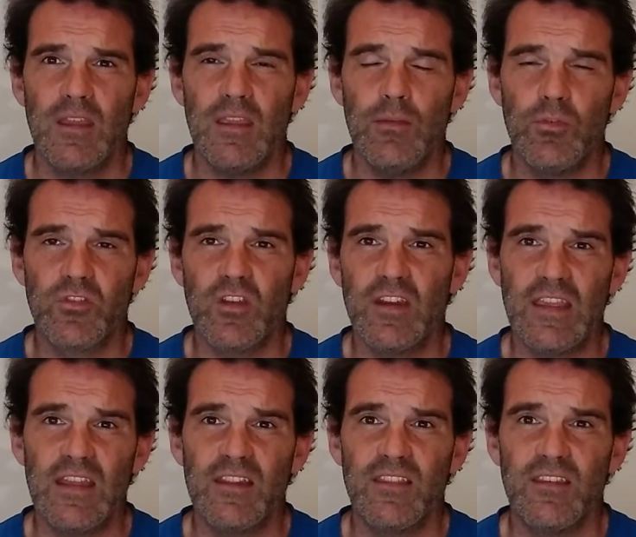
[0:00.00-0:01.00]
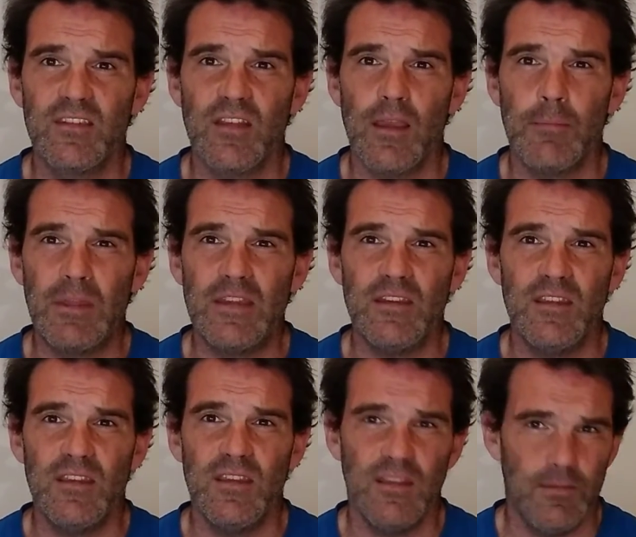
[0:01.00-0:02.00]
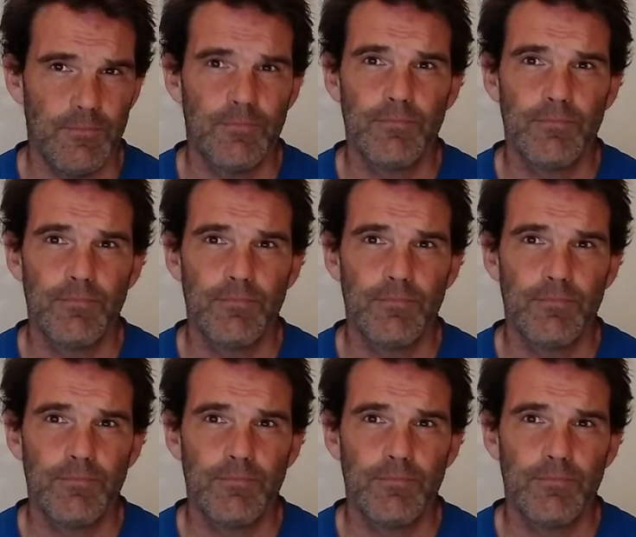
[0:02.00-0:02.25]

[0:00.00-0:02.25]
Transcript: He was going to get it this time, and he